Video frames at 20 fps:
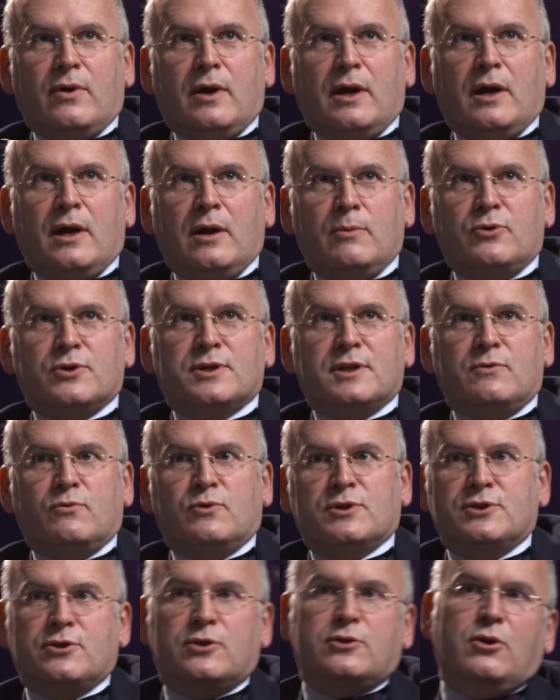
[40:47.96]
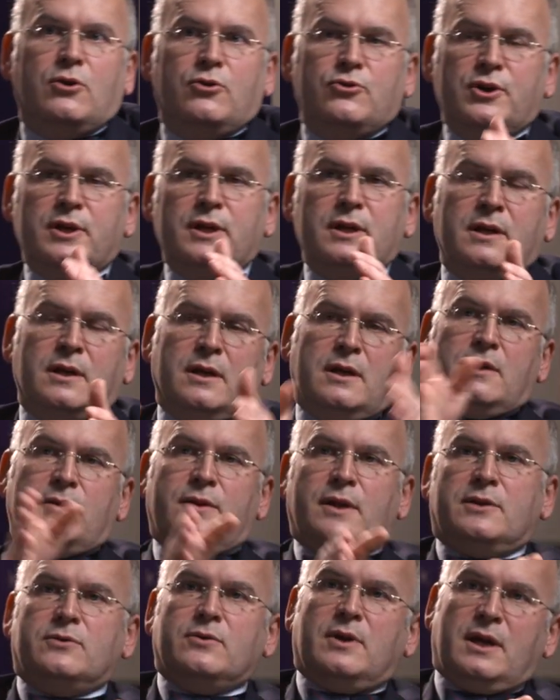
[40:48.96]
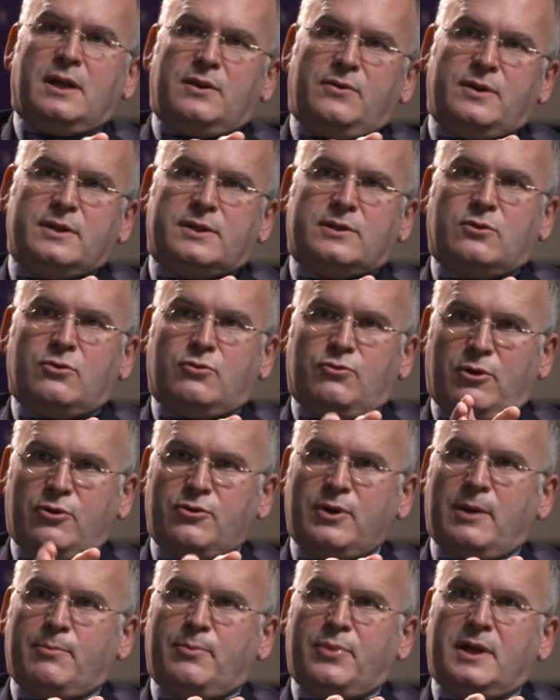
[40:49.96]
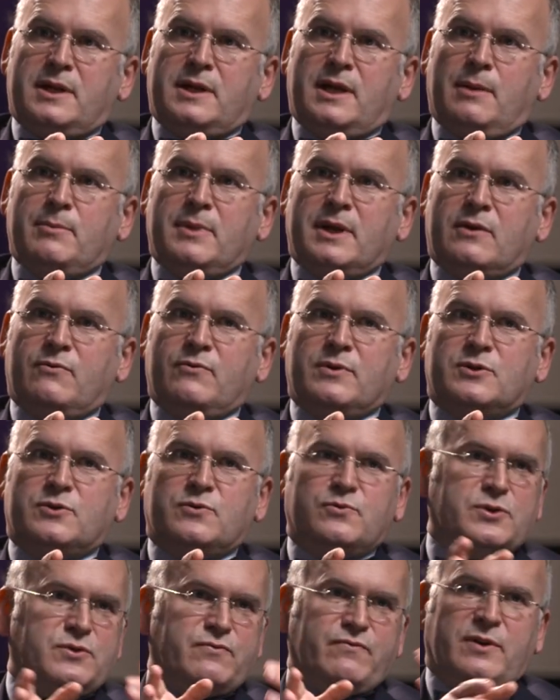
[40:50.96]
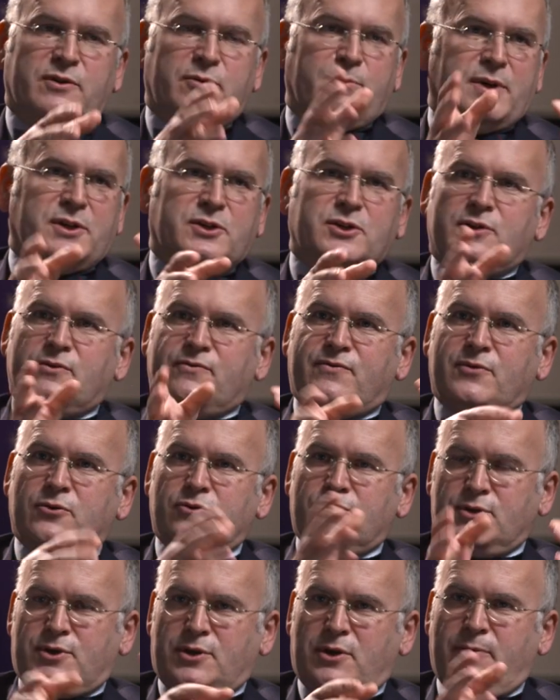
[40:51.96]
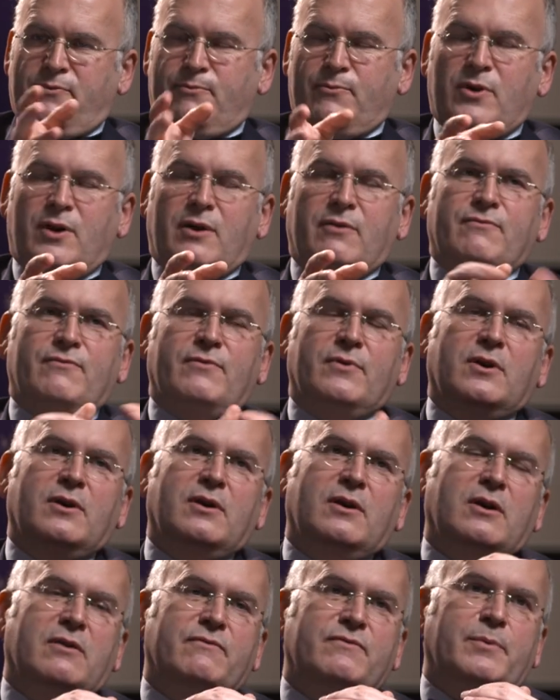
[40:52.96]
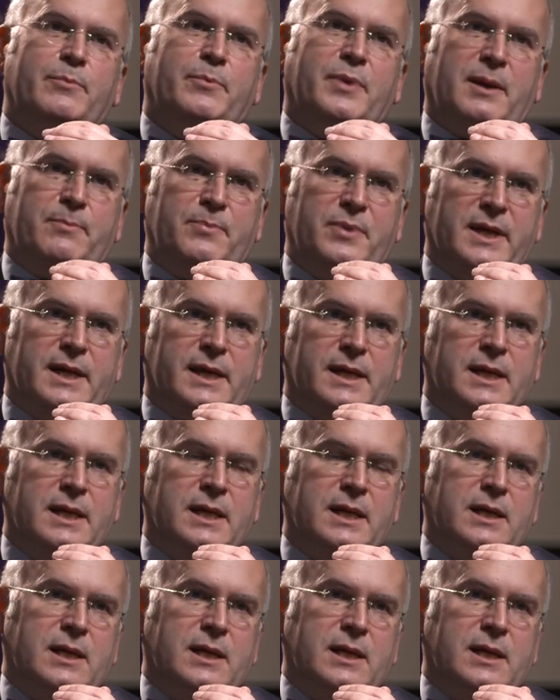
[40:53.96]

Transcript: Airbus, it was not only that you had this corona pandemic, which was very much in the focus of the public,